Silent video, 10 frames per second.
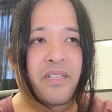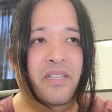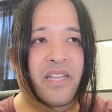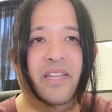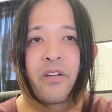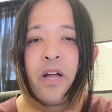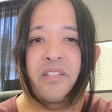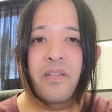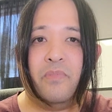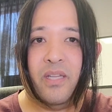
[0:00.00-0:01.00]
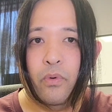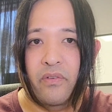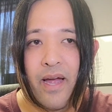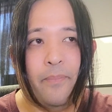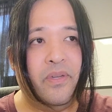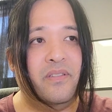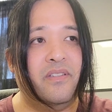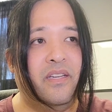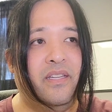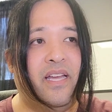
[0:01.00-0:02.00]
They're not something that would have happened
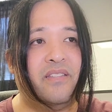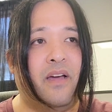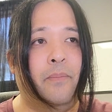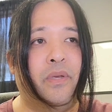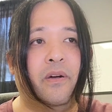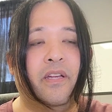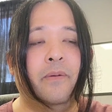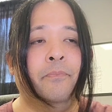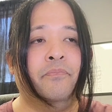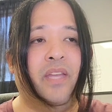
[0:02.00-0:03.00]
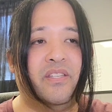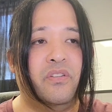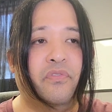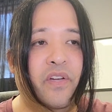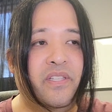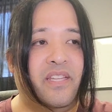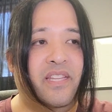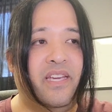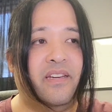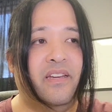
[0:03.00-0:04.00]
in that time period. It's still fun to
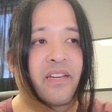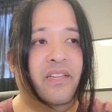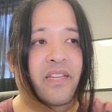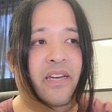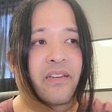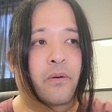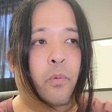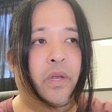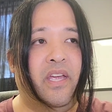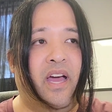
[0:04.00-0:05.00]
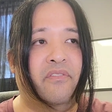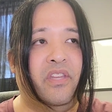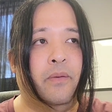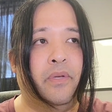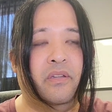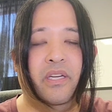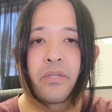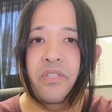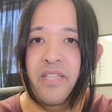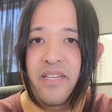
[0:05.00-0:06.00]
think that we have the ability
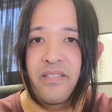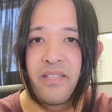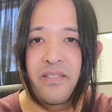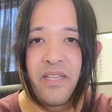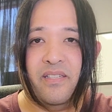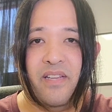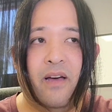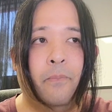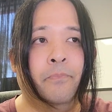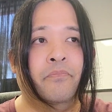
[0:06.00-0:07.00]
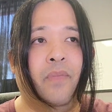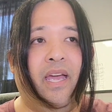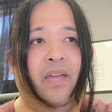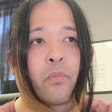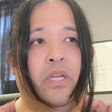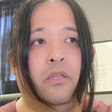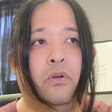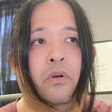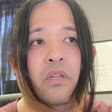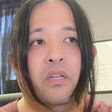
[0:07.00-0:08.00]
to test these things out, and we
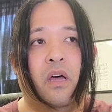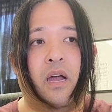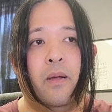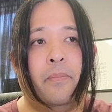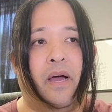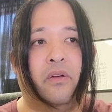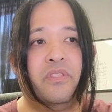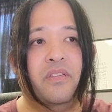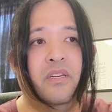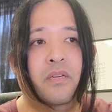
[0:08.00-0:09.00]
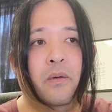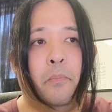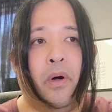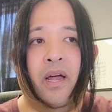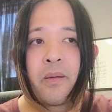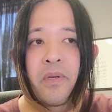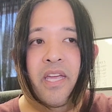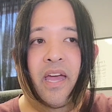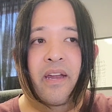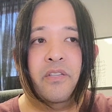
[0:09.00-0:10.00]
learn a lot about body
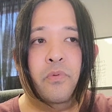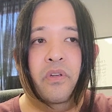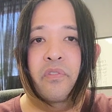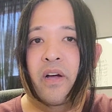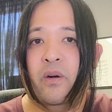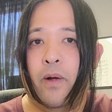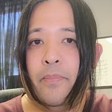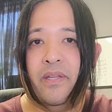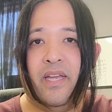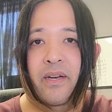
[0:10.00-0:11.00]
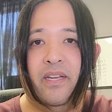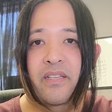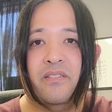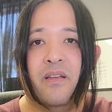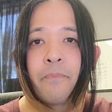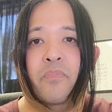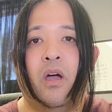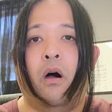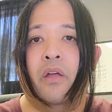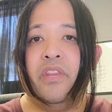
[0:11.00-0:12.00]
mechanics when you fight a weapon that is
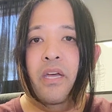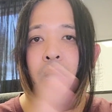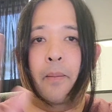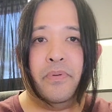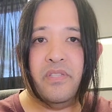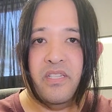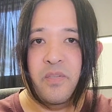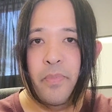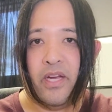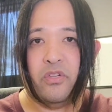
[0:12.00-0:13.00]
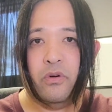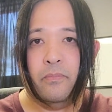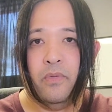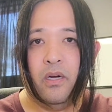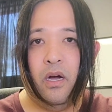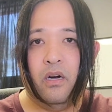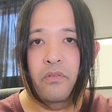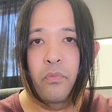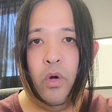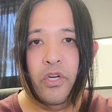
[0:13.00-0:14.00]
on the opposite spectrum
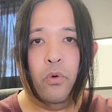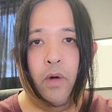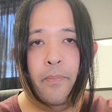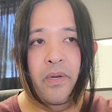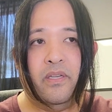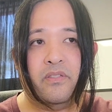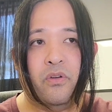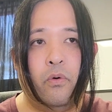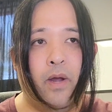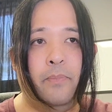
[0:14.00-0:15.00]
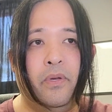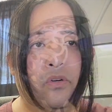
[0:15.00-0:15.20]
of what your weapon is. So a rapier